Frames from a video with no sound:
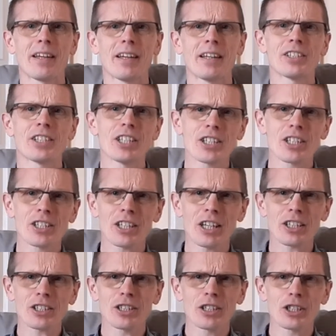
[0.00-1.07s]
Jesus
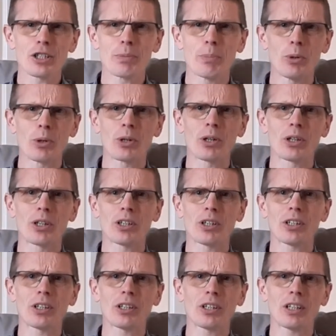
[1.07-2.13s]
actually spoke
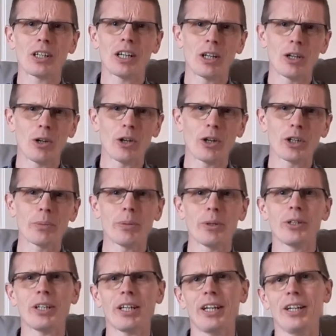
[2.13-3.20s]
a lot
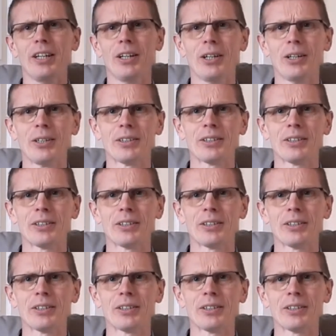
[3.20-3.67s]
about hell.